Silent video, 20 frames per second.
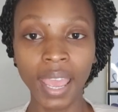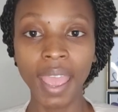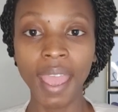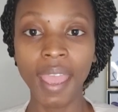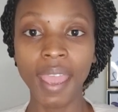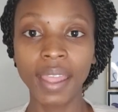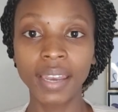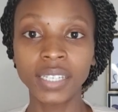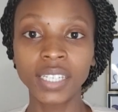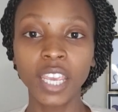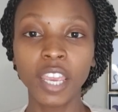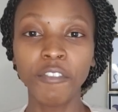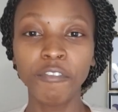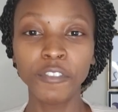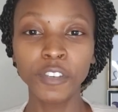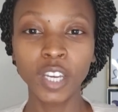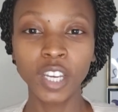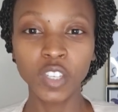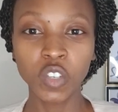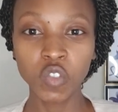And if
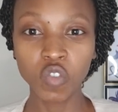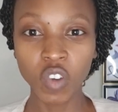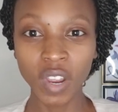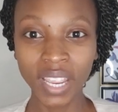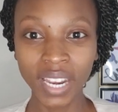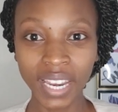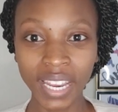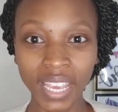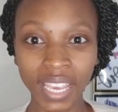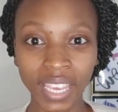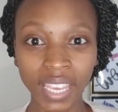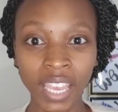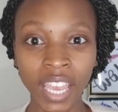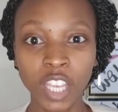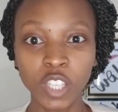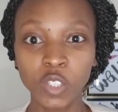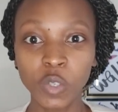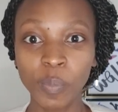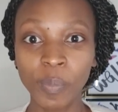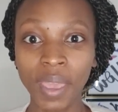you are struggling
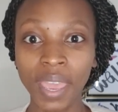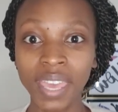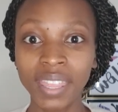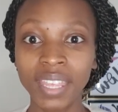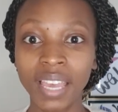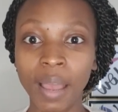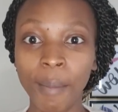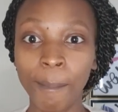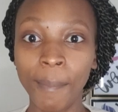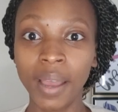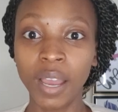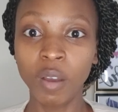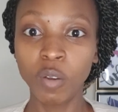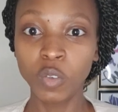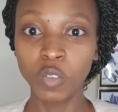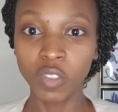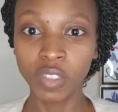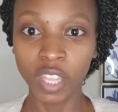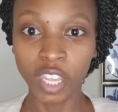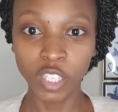to pay the
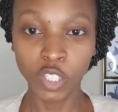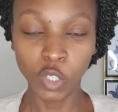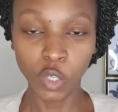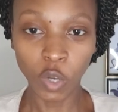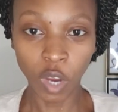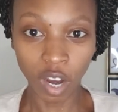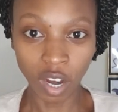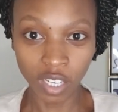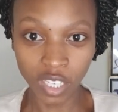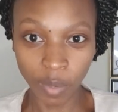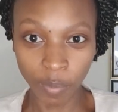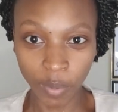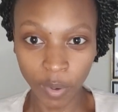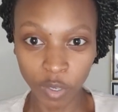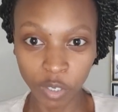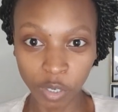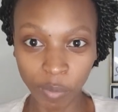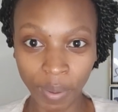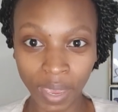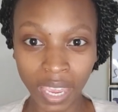amount that you are
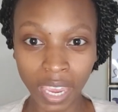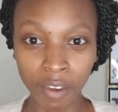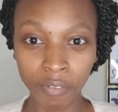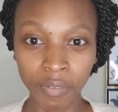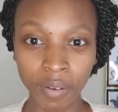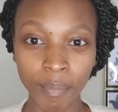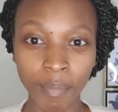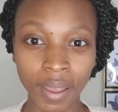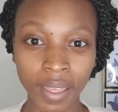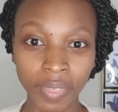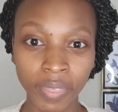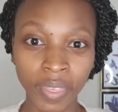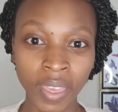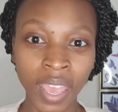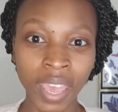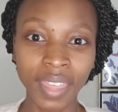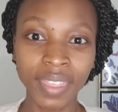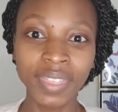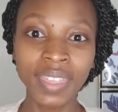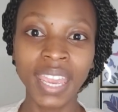supposed to pay every month,
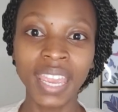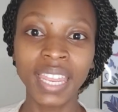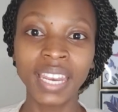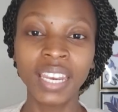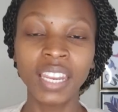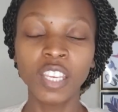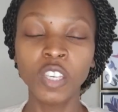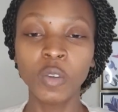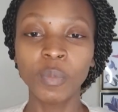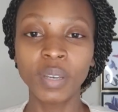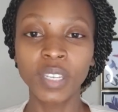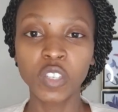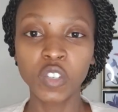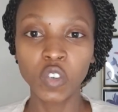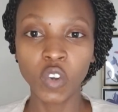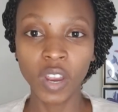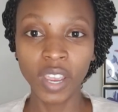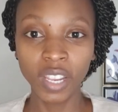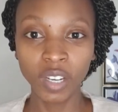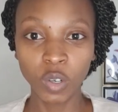then you must
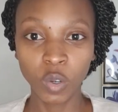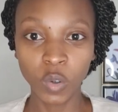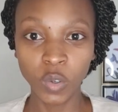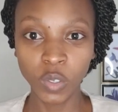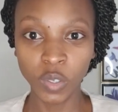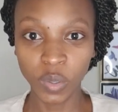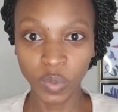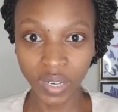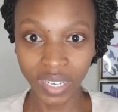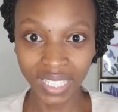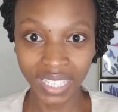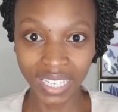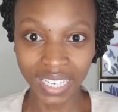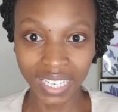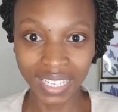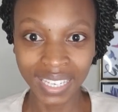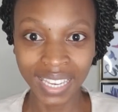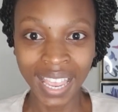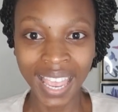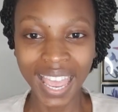try and call your
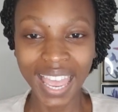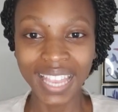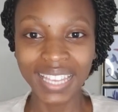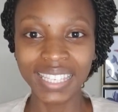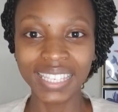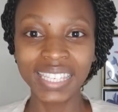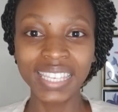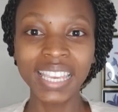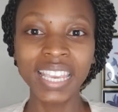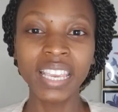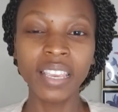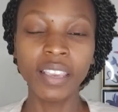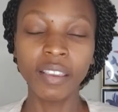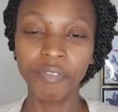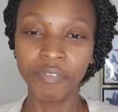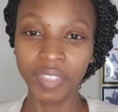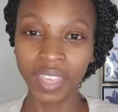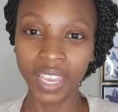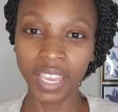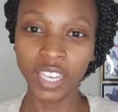creditors and see
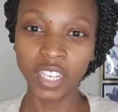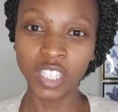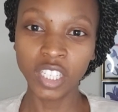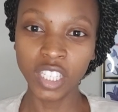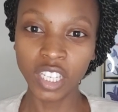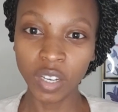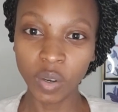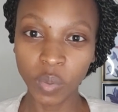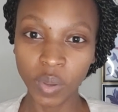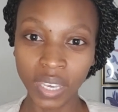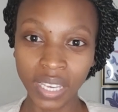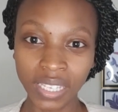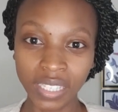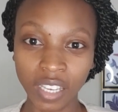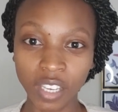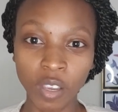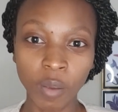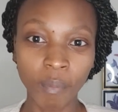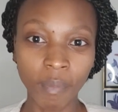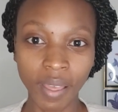if they can decrease
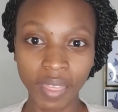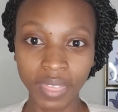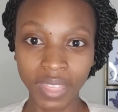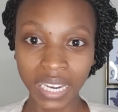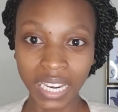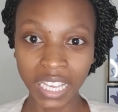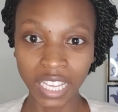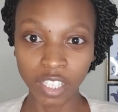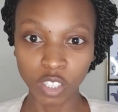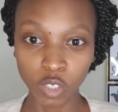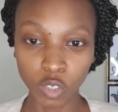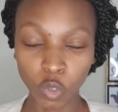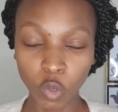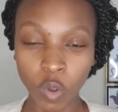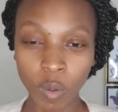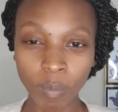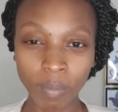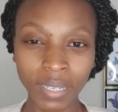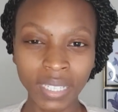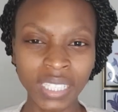your monthly
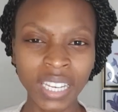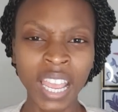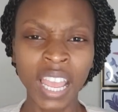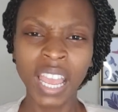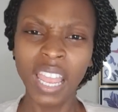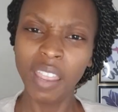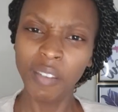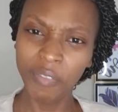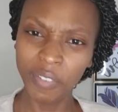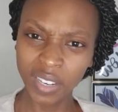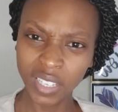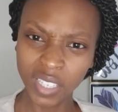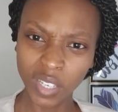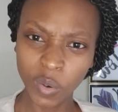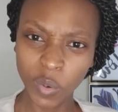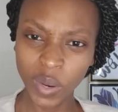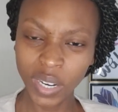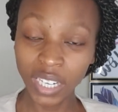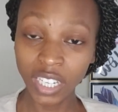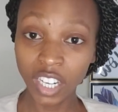installment. If it is a
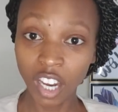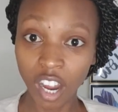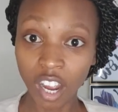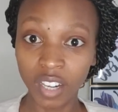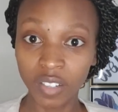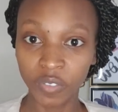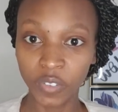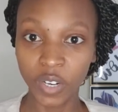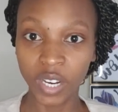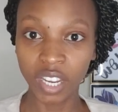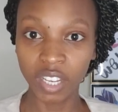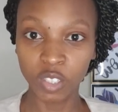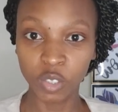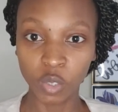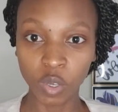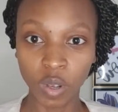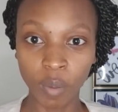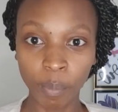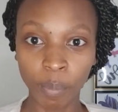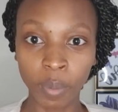credit card, for
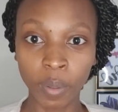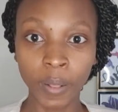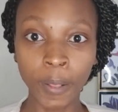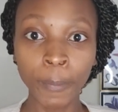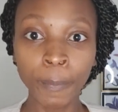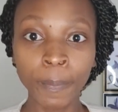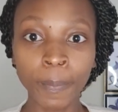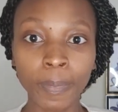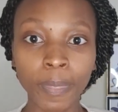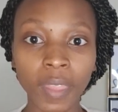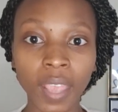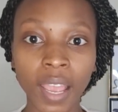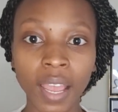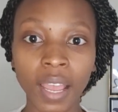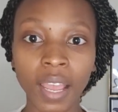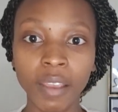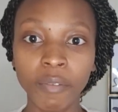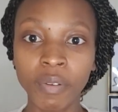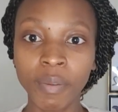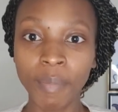example,
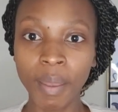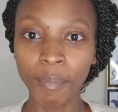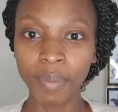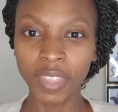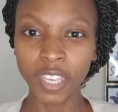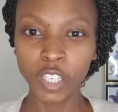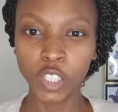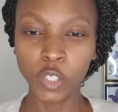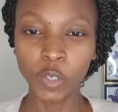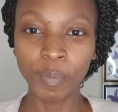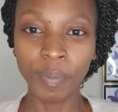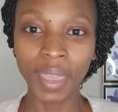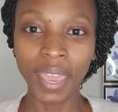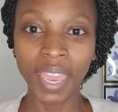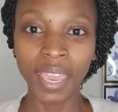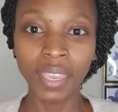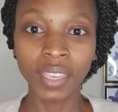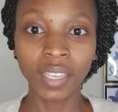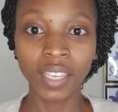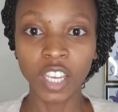remember that you
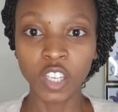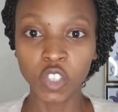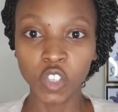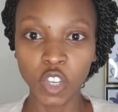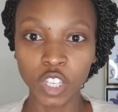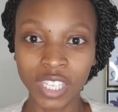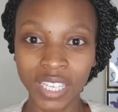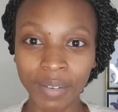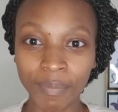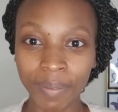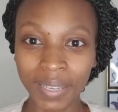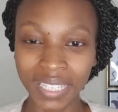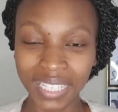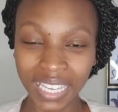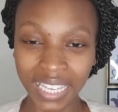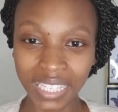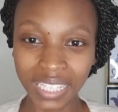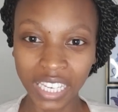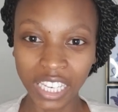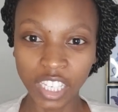pay a certain
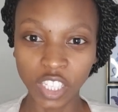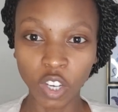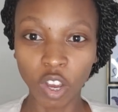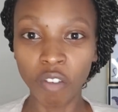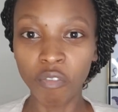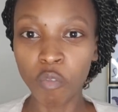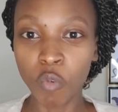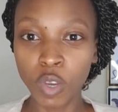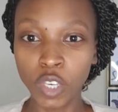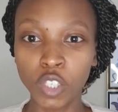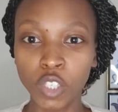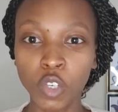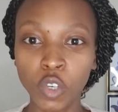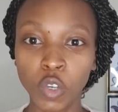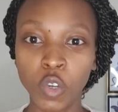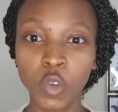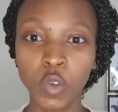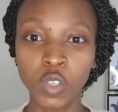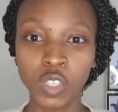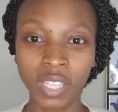percentage of what you
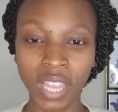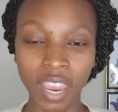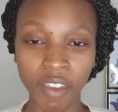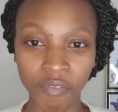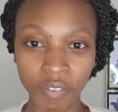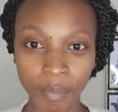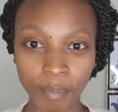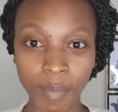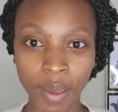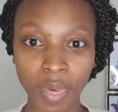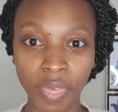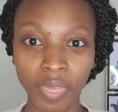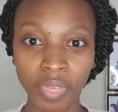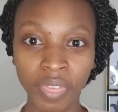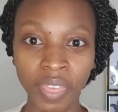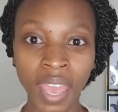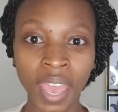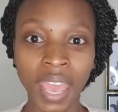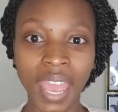use every month.